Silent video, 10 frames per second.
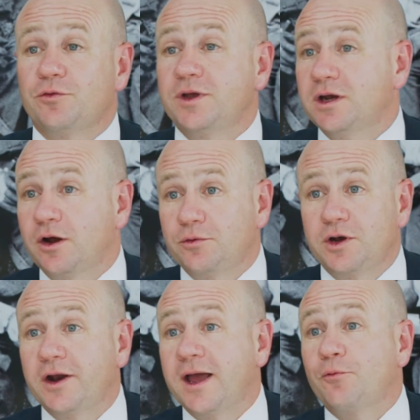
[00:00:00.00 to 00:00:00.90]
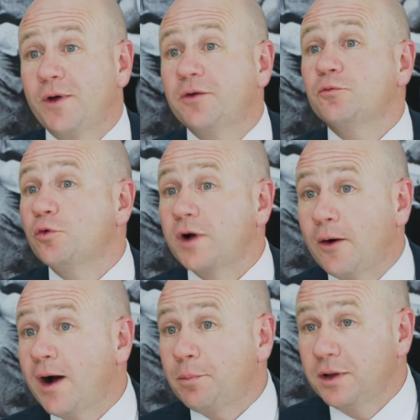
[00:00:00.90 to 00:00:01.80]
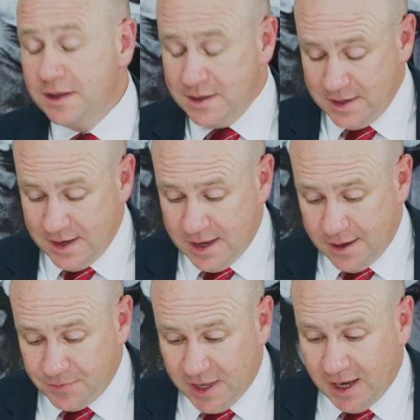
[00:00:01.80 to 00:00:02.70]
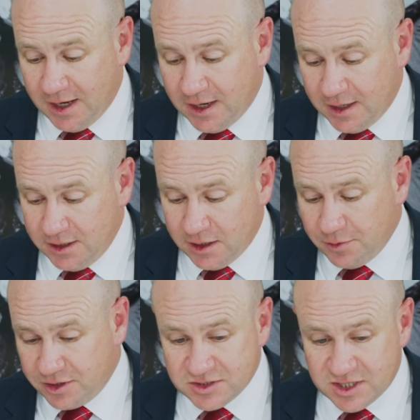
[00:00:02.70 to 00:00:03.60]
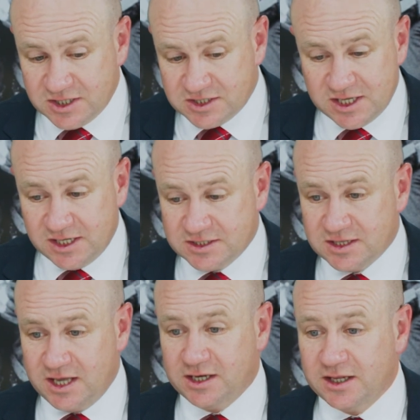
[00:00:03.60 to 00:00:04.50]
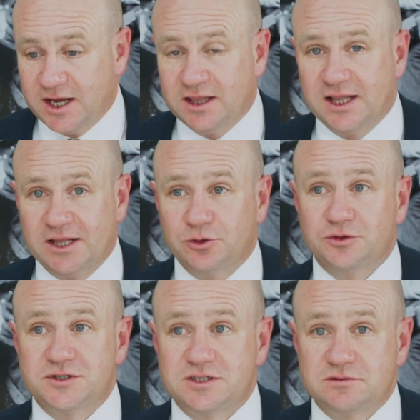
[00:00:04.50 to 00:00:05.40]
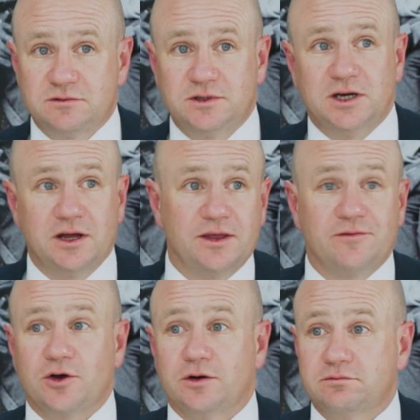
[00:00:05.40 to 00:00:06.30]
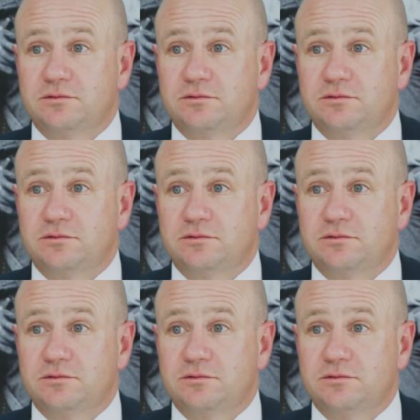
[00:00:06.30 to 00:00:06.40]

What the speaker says: you know, no doubt rent will go up, and you know, because these things at the end of the day, the landlords, you know, they've got